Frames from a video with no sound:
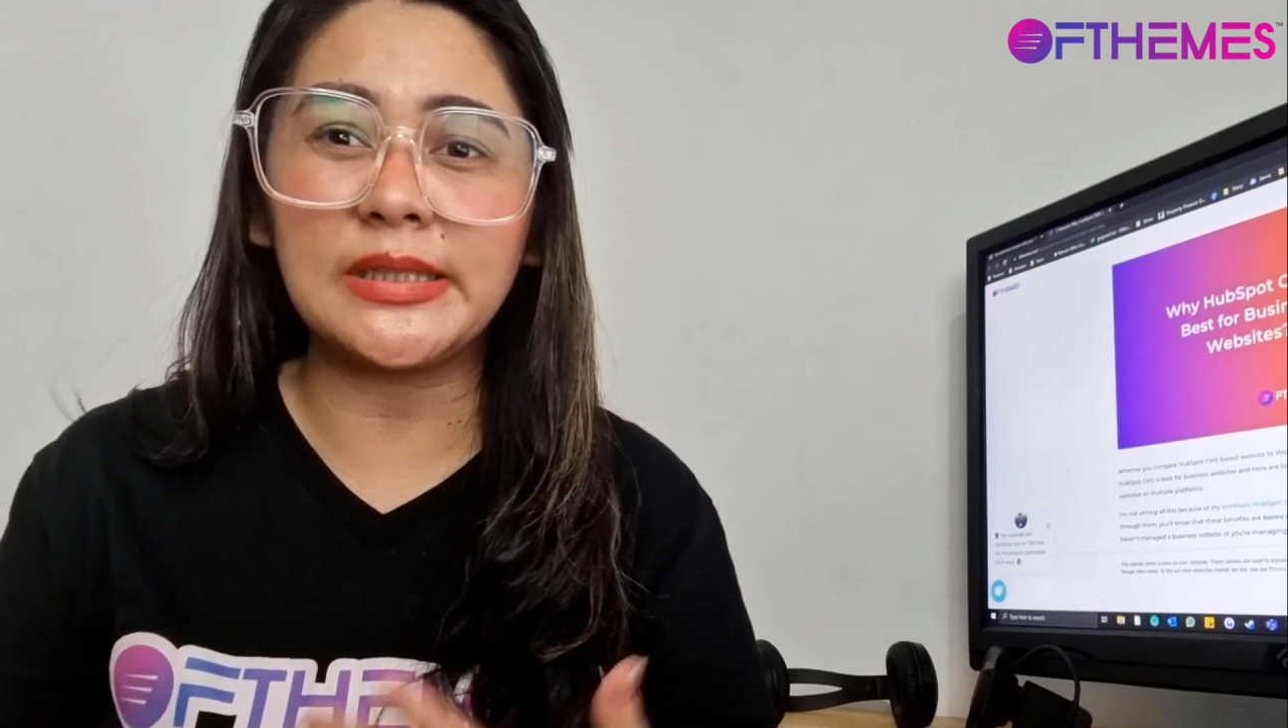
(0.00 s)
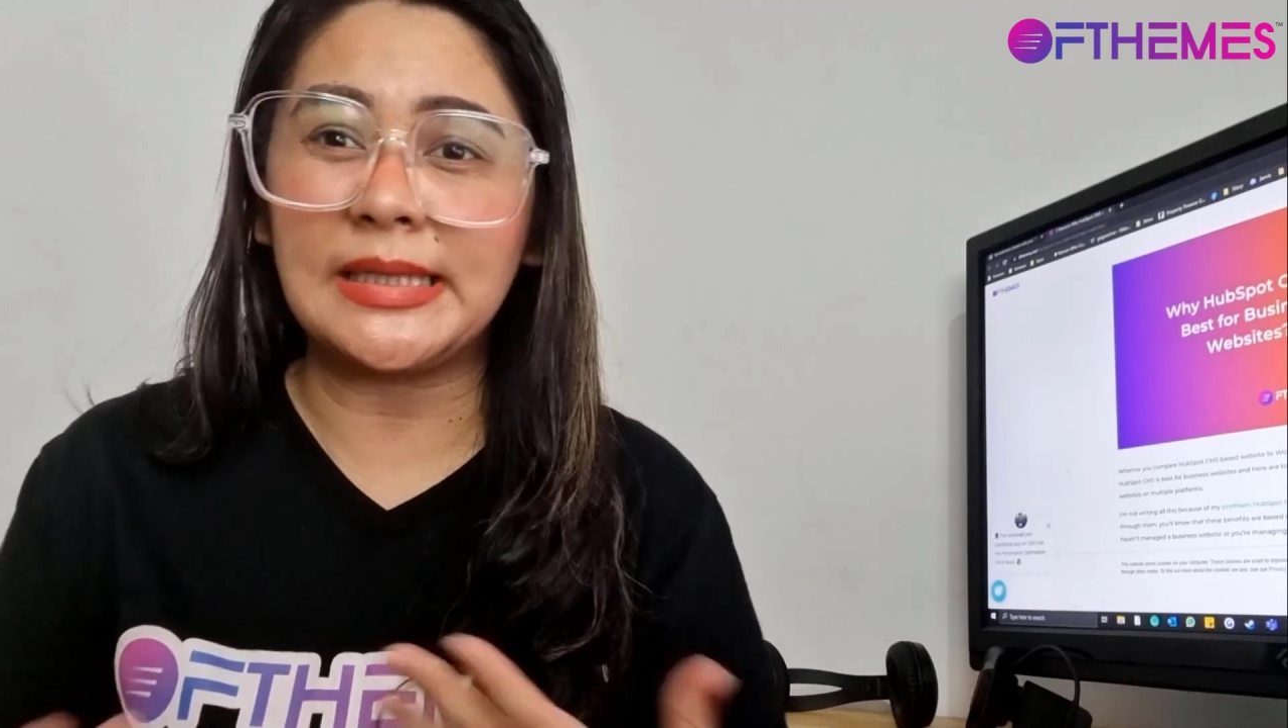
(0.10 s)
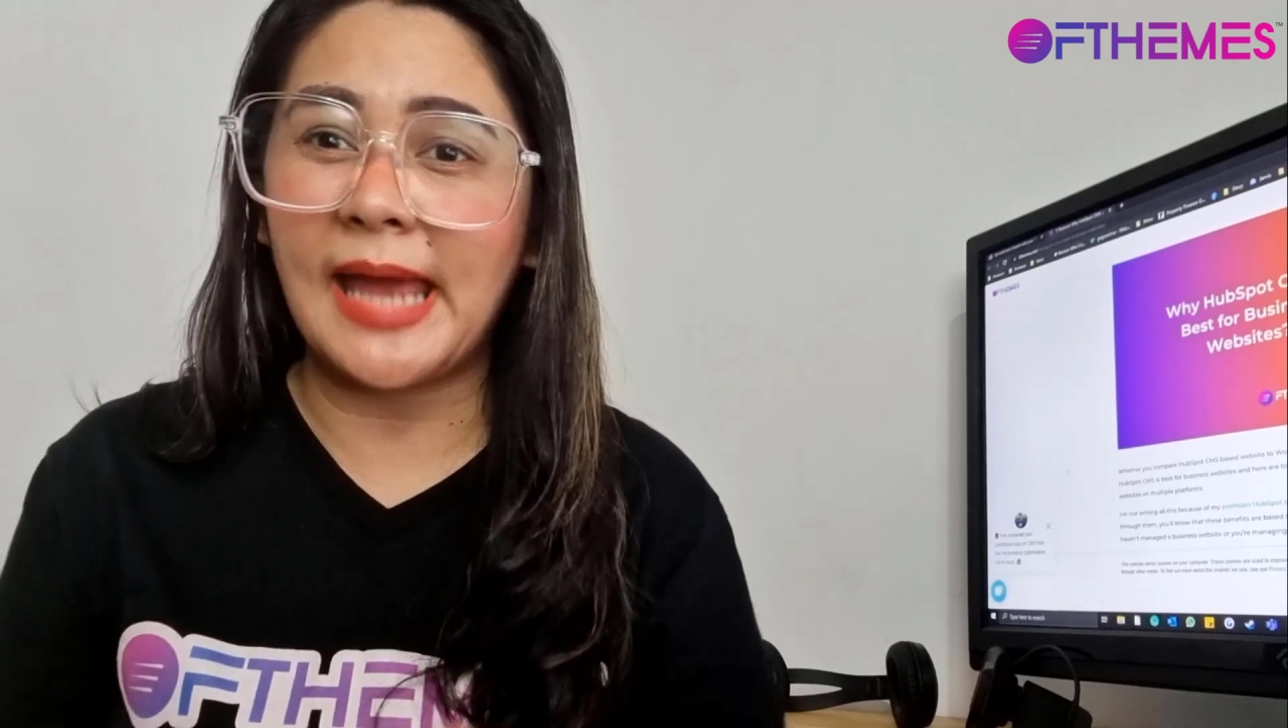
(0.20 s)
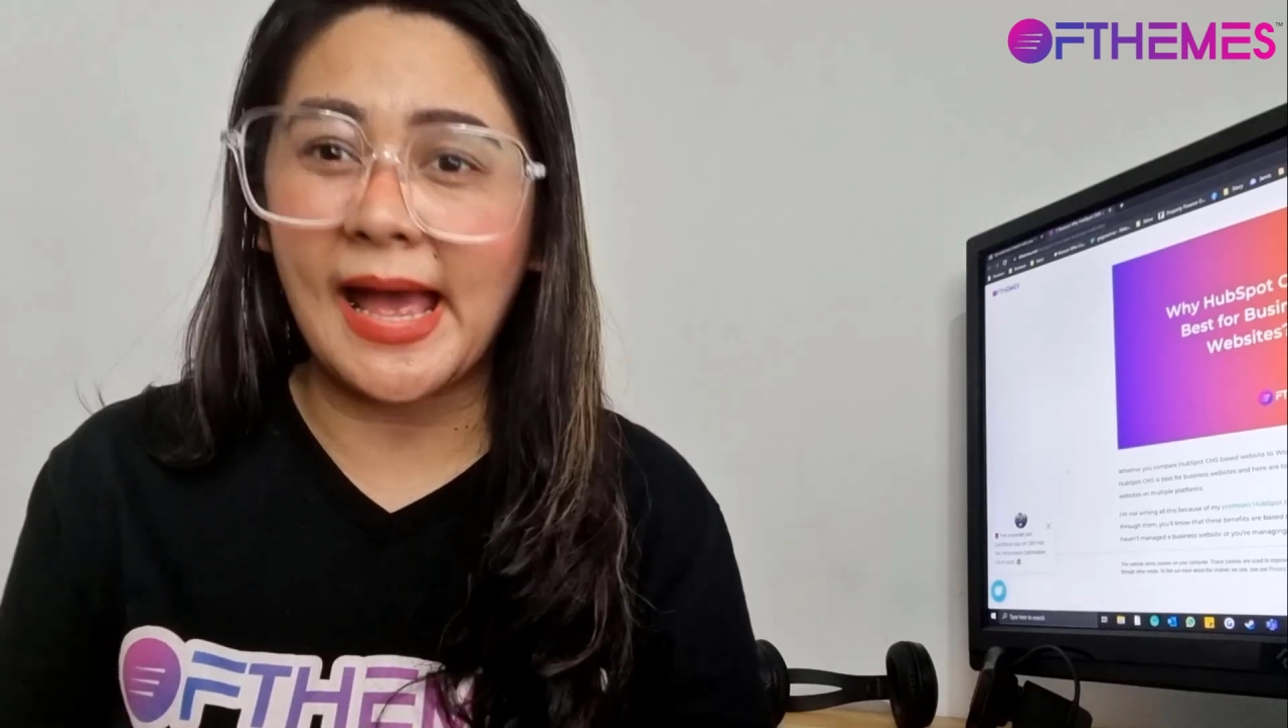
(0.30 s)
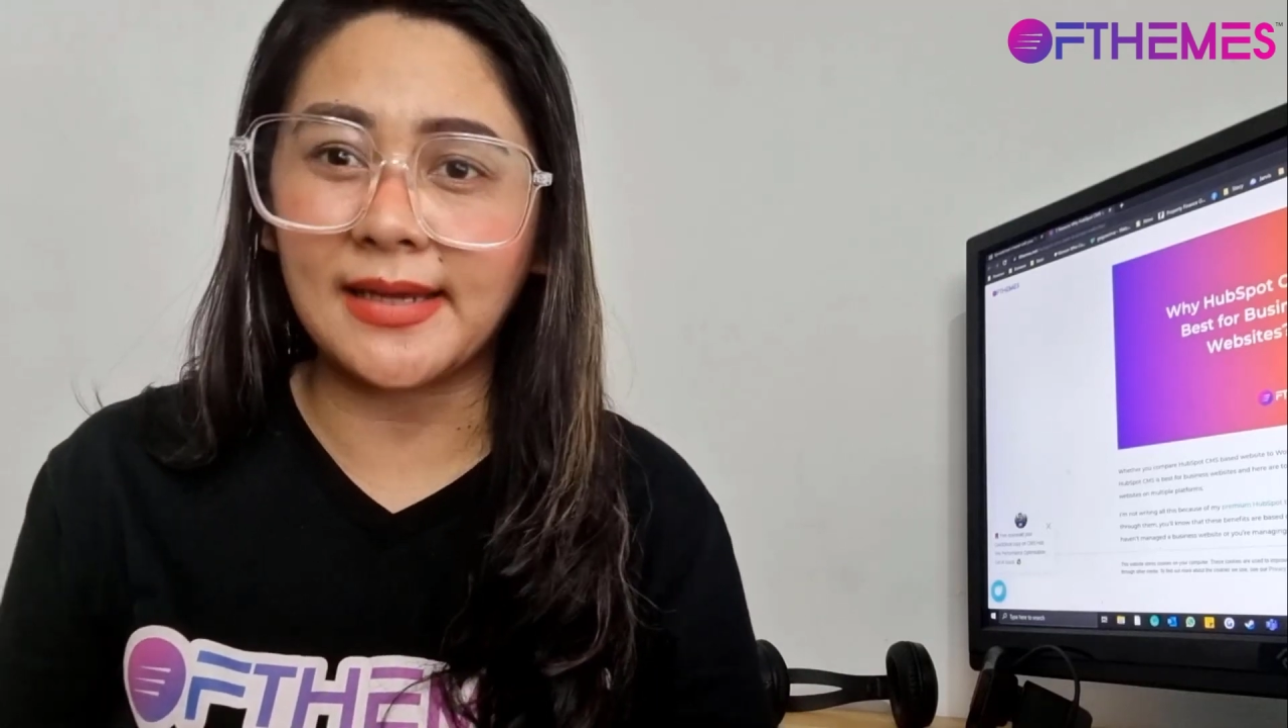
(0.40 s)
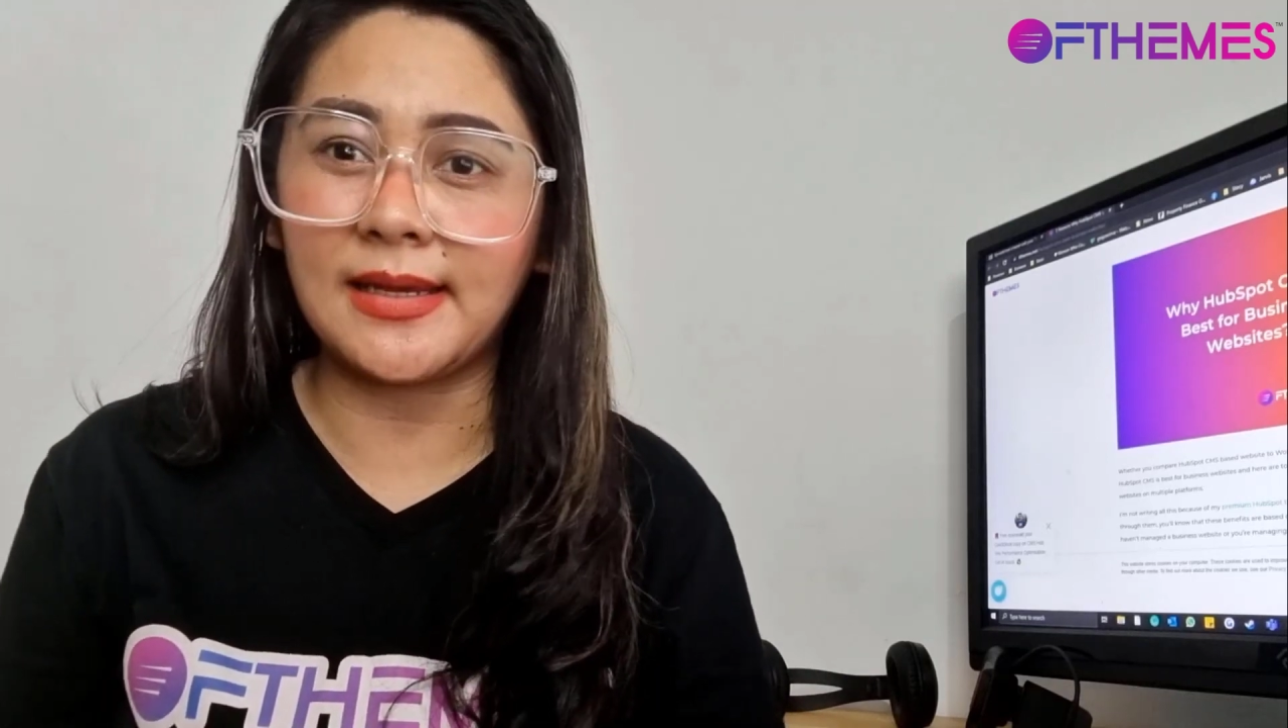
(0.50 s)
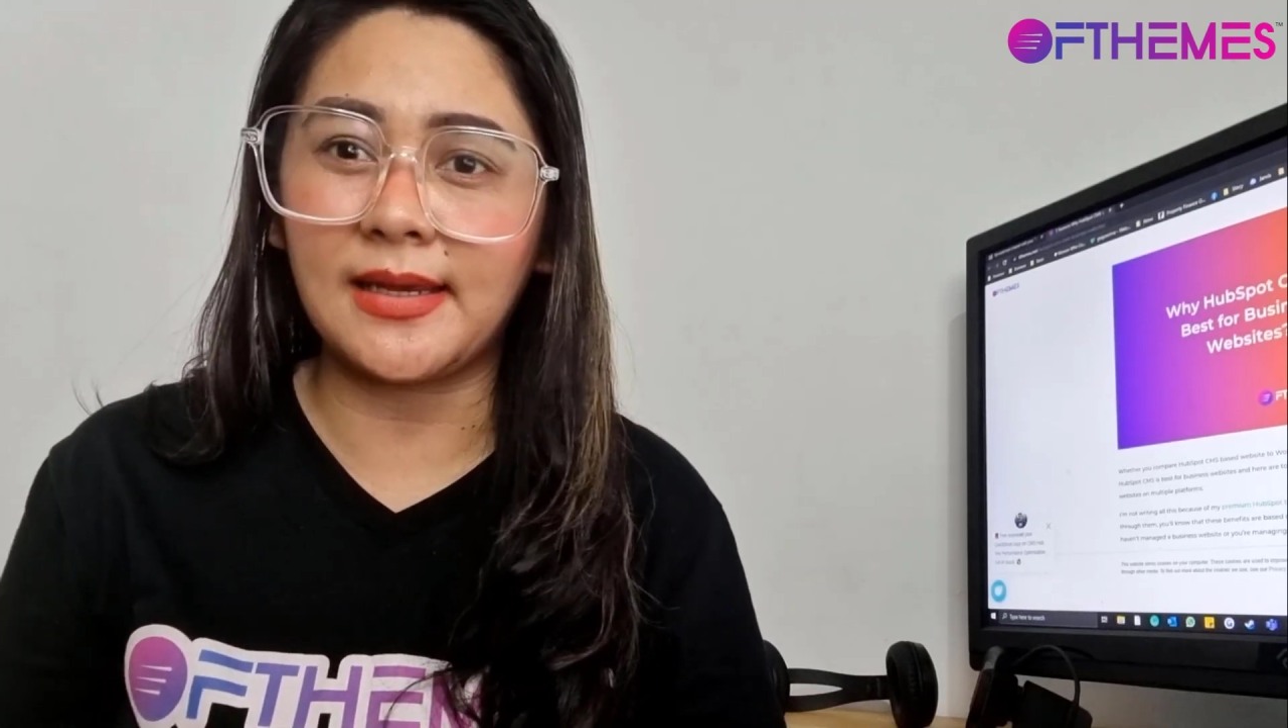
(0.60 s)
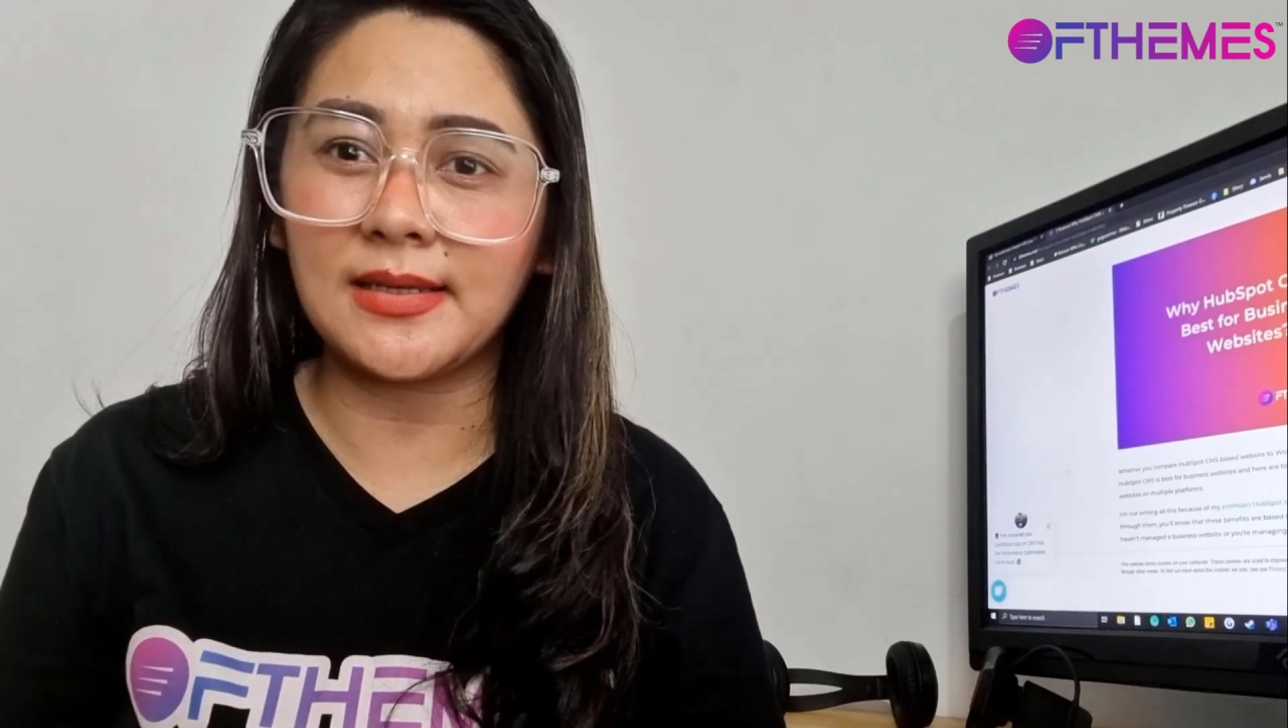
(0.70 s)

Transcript: in hacking.